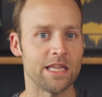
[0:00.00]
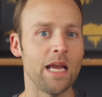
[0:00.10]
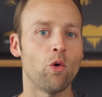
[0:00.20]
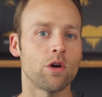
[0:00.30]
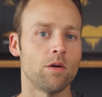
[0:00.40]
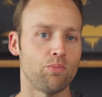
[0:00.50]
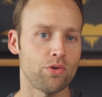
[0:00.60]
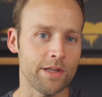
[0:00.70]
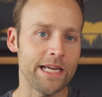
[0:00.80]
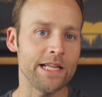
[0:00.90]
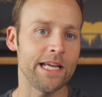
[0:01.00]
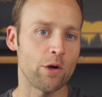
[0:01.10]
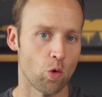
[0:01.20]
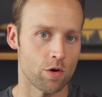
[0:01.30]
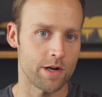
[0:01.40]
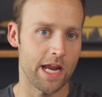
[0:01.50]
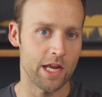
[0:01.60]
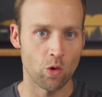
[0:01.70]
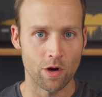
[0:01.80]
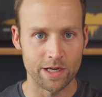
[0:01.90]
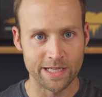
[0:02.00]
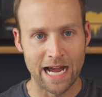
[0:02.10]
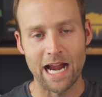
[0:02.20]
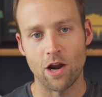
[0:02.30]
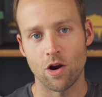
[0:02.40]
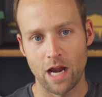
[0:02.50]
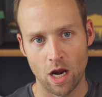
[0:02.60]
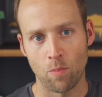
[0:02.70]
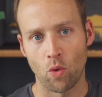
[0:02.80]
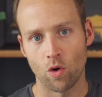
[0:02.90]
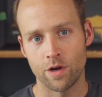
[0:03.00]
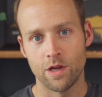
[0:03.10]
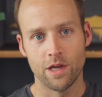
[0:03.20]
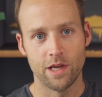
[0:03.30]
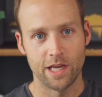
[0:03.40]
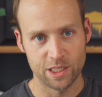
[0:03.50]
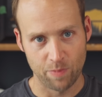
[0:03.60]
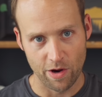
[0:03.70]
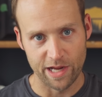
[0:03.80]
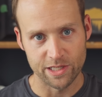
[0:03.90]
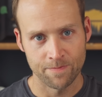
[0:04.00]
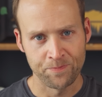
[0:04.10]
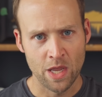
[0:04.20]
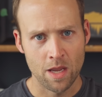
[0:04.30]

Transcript: they will completely coordinate your entire airport experience.